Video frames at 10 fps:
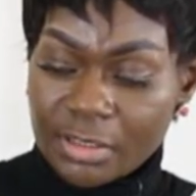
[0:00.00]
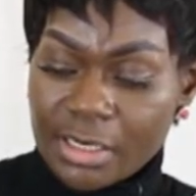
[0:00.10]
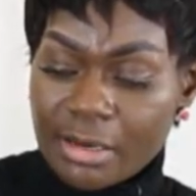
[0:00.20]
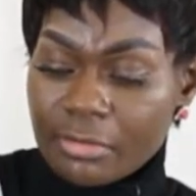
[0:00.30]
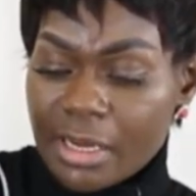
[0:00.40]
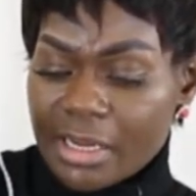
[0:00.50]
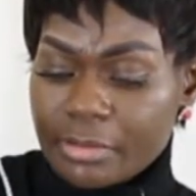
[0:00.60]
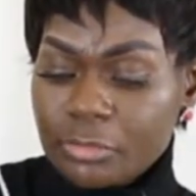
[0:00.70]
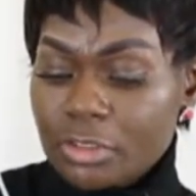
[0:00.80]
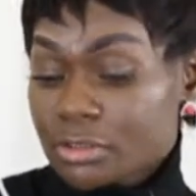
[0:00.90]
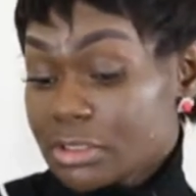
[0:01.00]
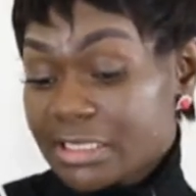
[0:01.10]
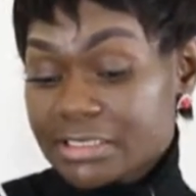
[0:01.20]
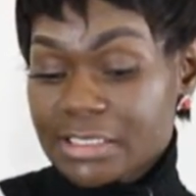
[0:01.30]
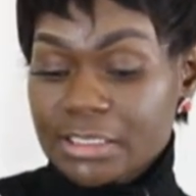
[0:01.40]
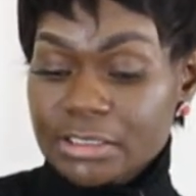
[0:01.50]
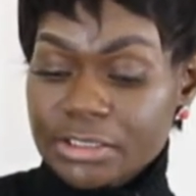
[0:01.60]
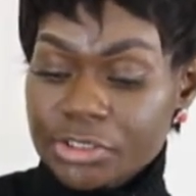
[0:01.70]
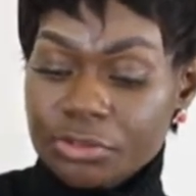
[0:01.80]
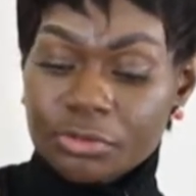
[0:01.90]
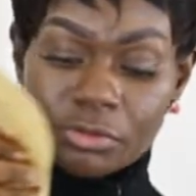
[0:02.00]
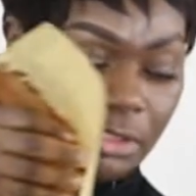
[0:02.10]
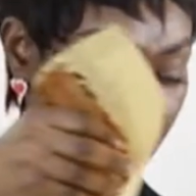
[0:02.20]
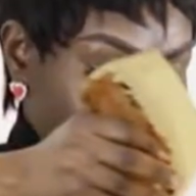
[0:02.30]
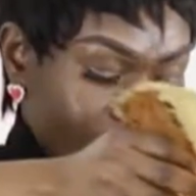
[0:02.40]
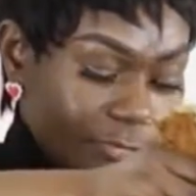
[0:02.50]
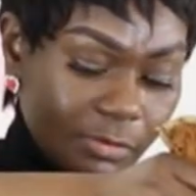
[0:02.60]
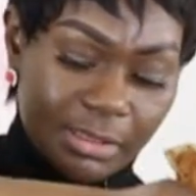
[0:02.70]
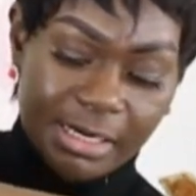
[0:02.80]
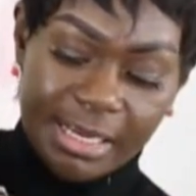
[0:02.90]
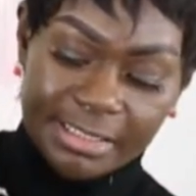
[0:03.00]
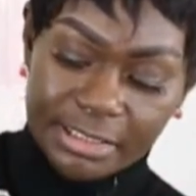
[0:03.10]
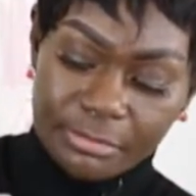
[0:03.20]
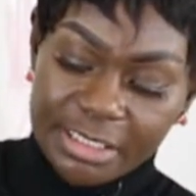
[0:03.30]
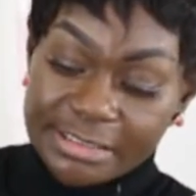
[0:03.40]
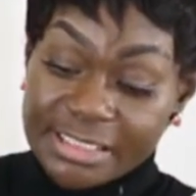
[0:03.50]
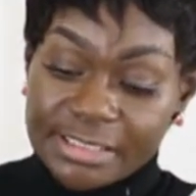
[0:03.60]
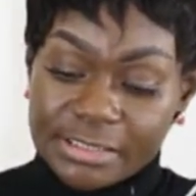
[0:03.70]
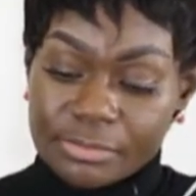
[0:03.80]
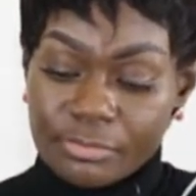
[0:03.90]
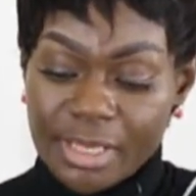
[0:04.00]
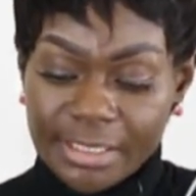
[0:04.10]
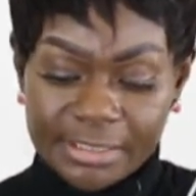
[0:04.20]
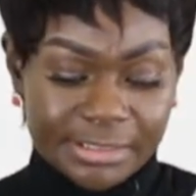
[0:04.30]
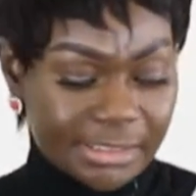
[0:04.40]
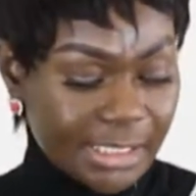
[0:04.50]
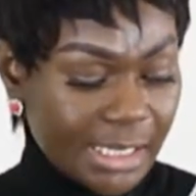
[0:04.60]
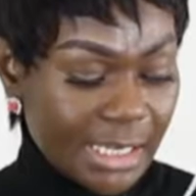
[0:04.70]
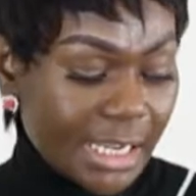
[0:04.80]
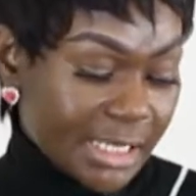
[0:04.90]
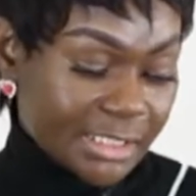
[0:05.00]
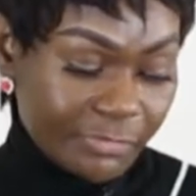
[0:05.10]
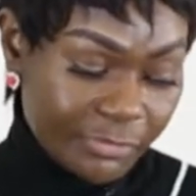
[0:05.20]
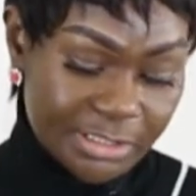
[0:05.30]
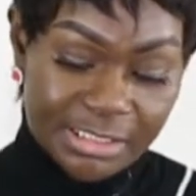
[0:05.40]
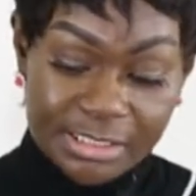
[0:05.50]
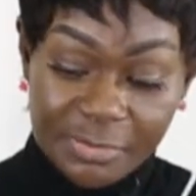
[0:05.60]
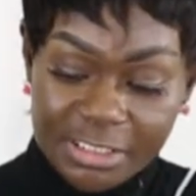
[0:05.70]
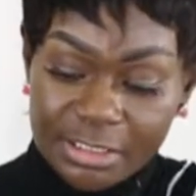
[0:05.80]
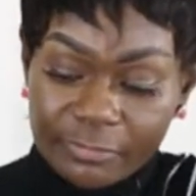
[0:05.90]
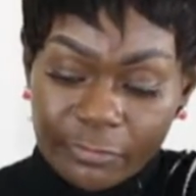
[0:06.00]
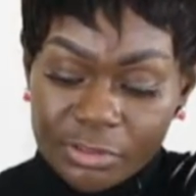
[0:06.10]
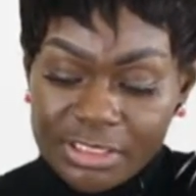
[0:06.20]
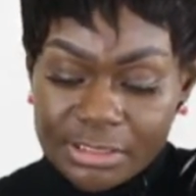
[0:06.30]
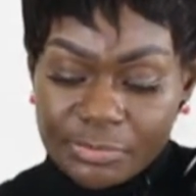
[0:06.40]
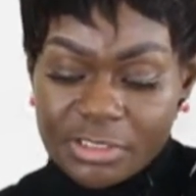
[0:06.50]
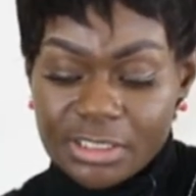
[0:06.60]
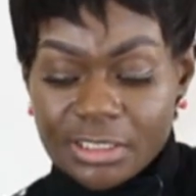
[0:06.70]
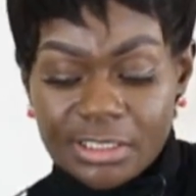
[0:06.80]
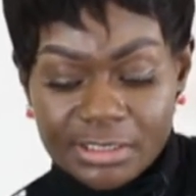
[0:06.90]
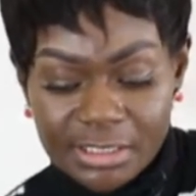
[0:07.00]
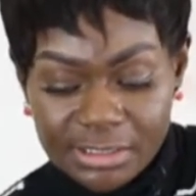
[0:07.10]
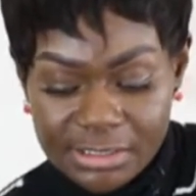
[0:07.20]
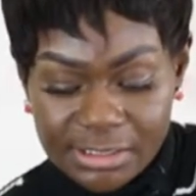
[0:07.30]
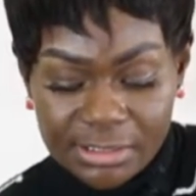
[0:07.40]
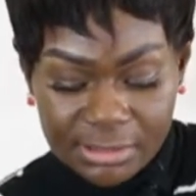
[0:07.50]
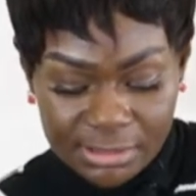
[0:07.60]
Now, I am not exactly sure if lining my tins makes a difference, especially for these particular tins